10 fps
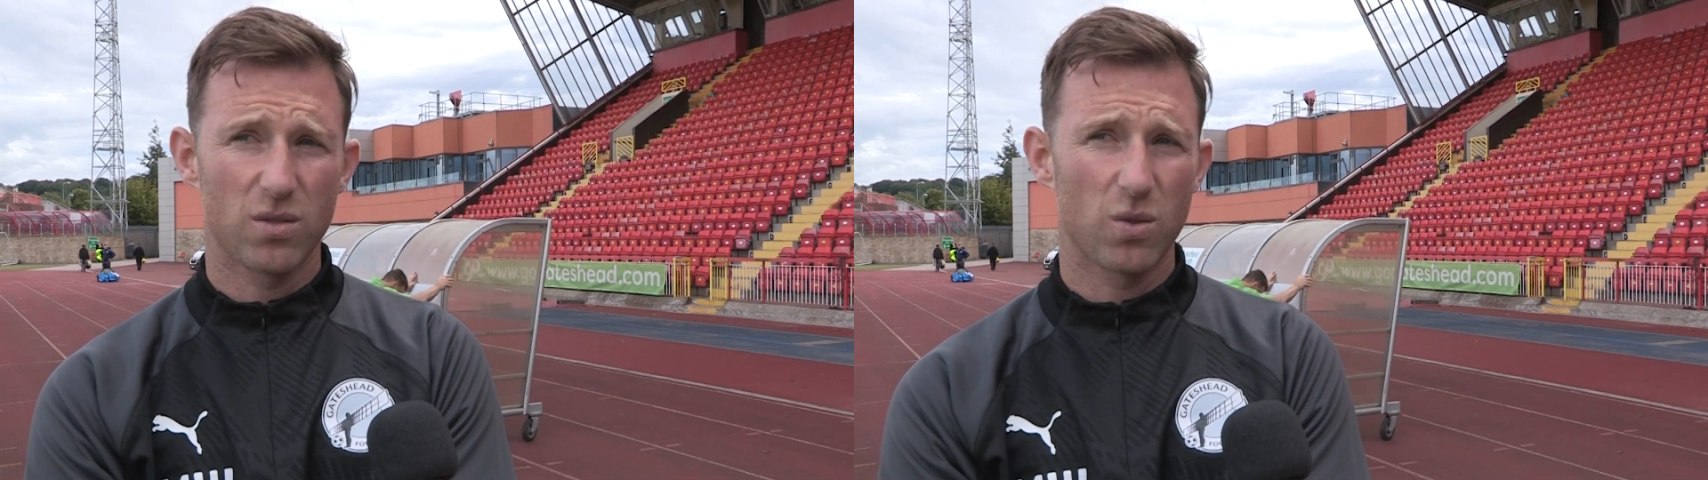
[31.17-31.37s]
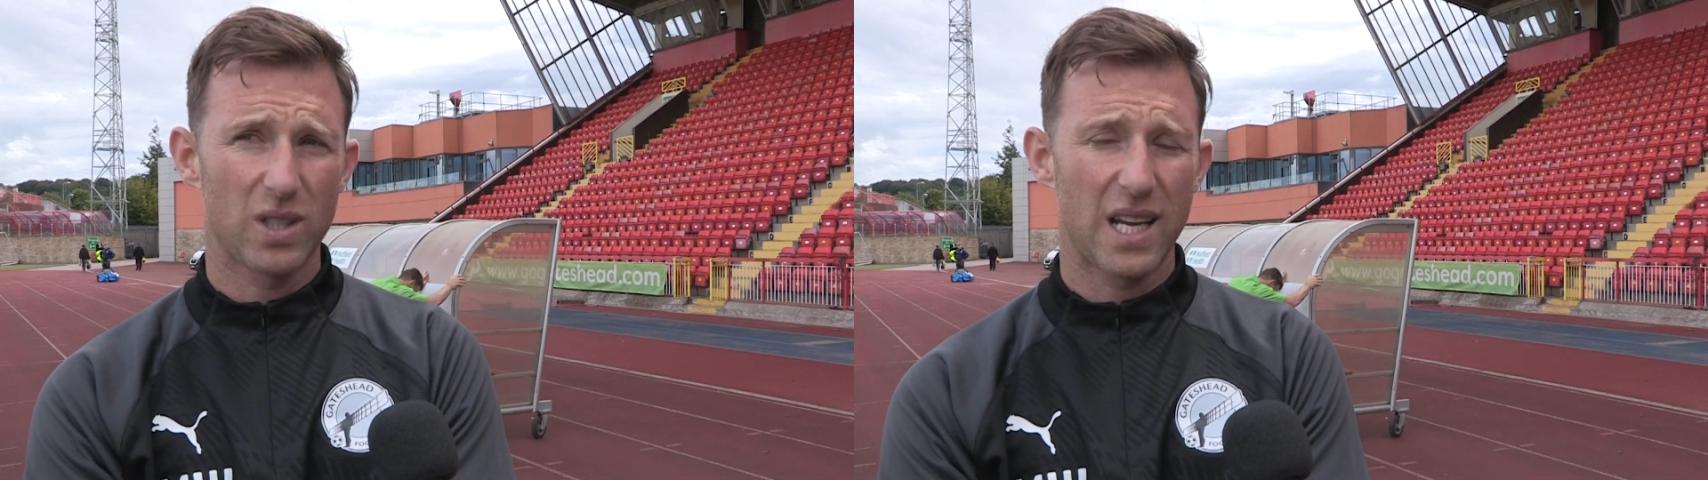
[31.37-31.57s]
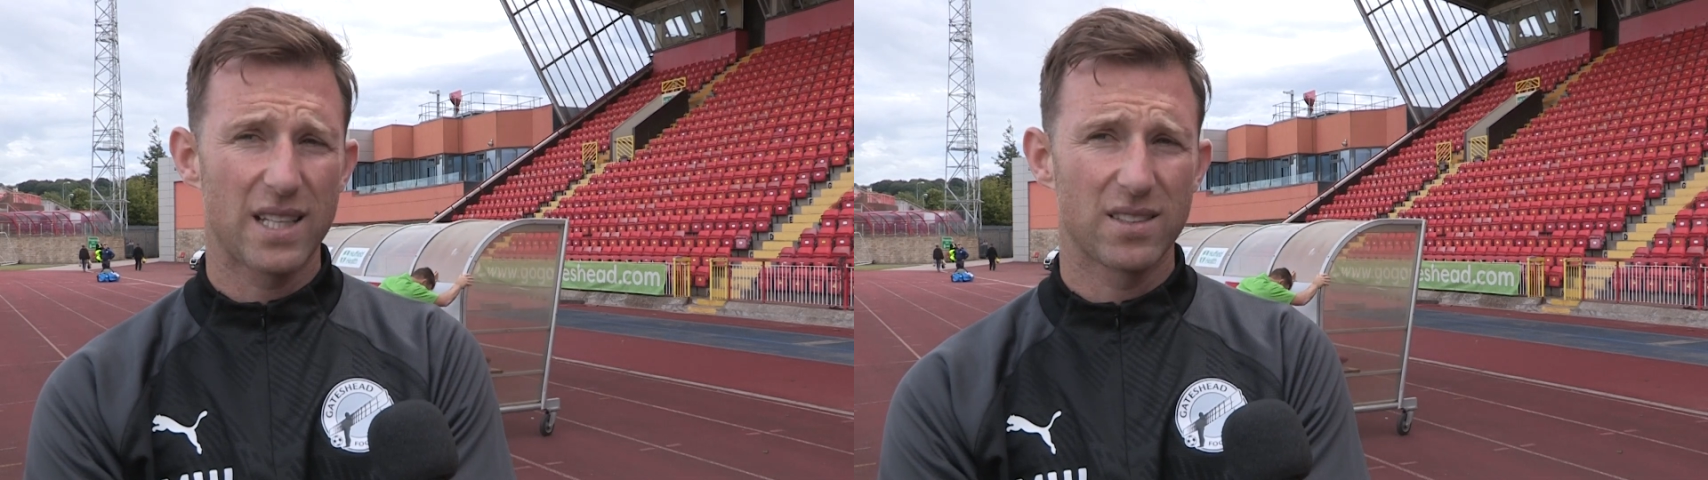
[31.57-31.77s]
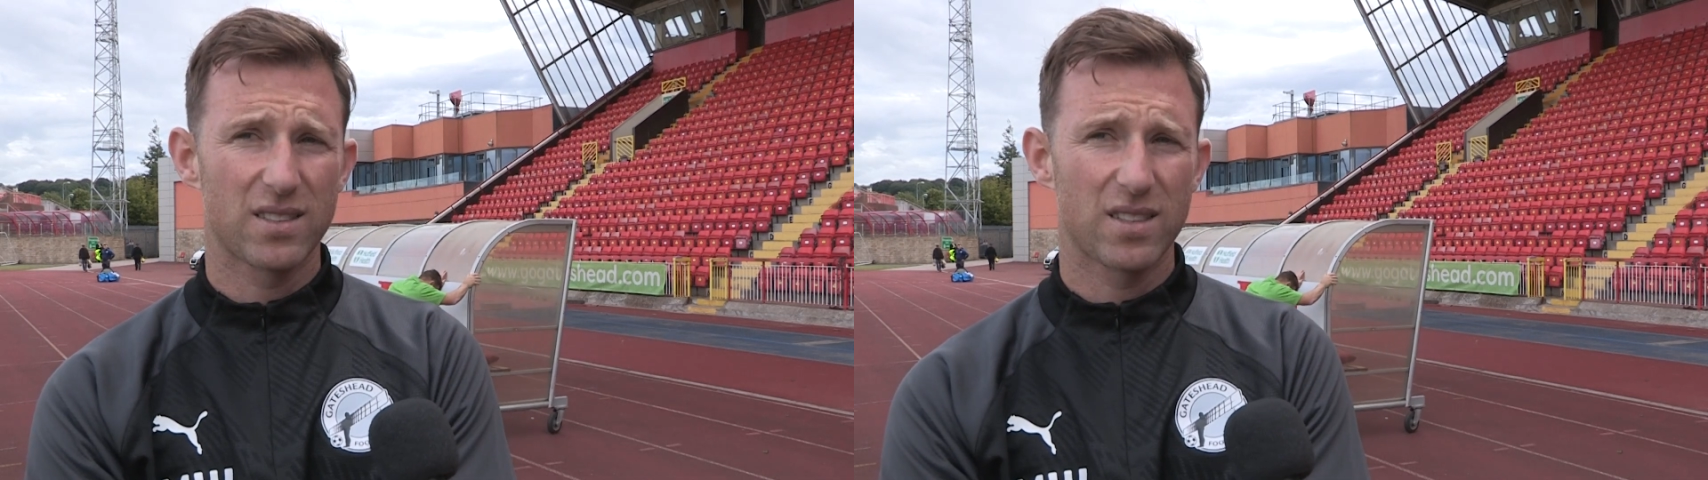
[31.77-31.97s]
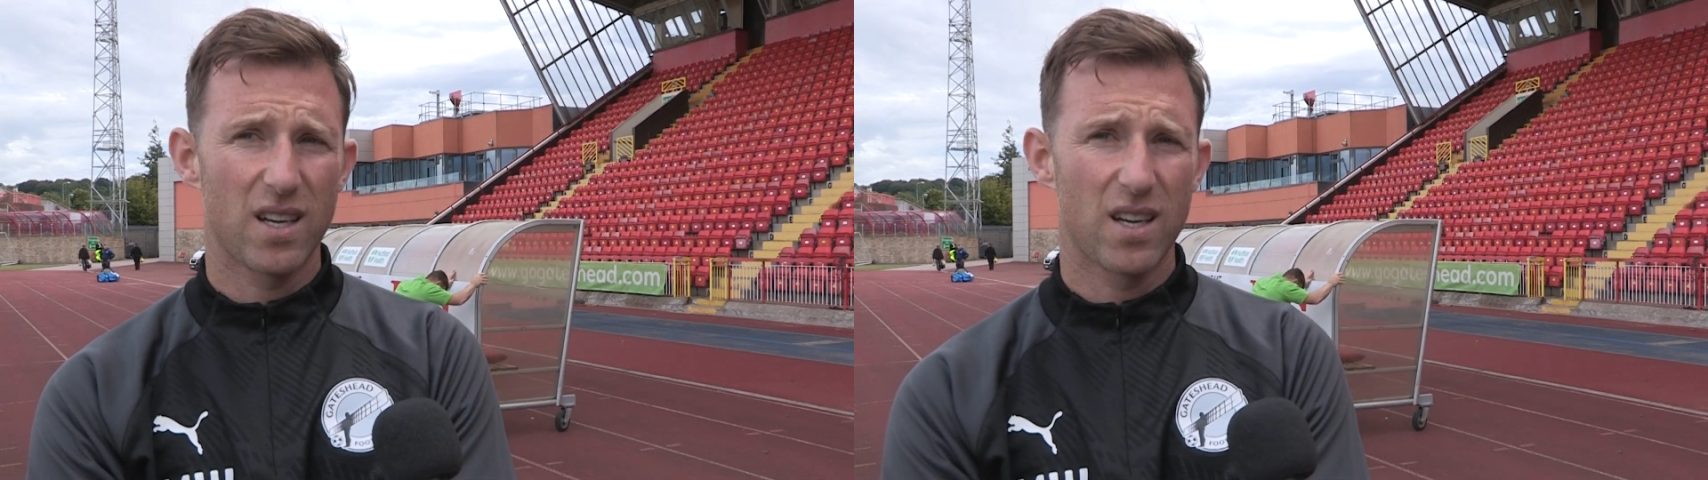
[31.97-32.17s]
I thought the
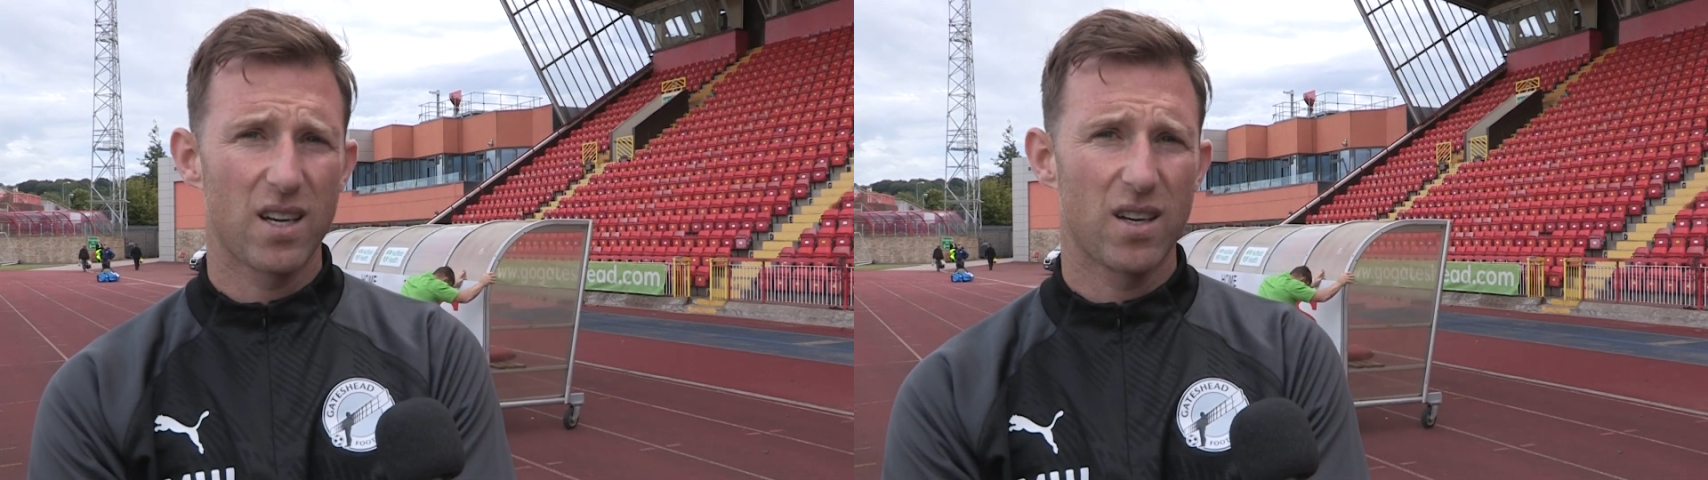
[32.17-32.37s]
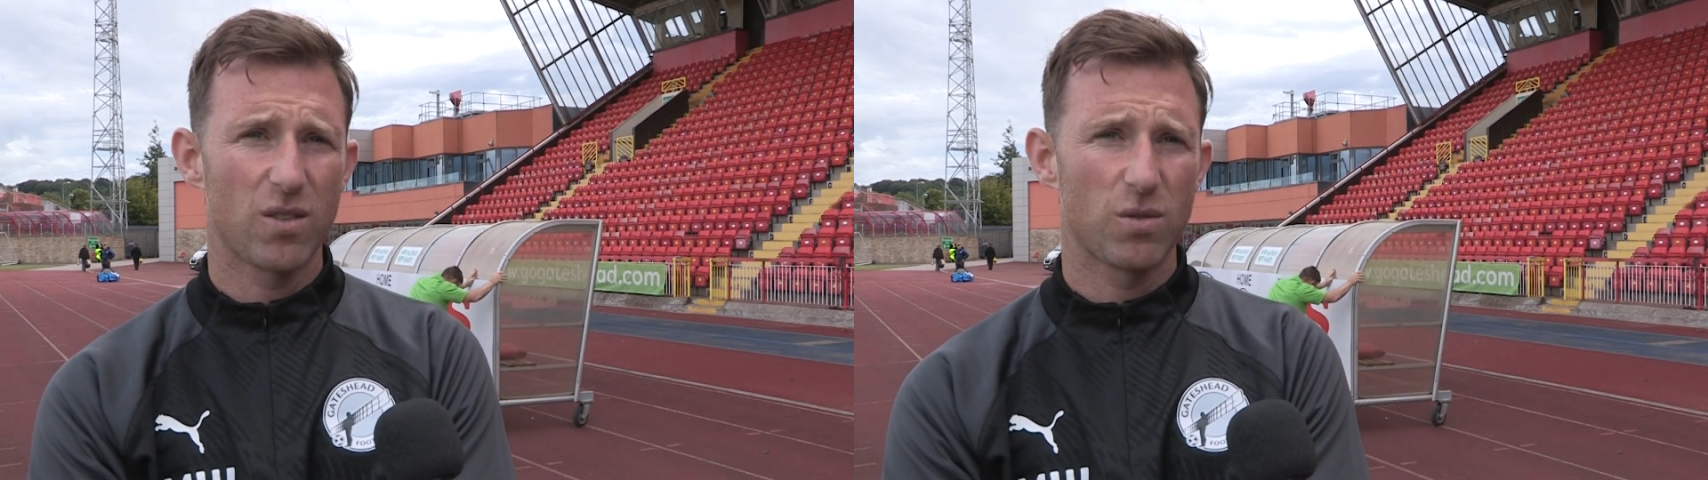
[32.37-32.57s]
lads uh,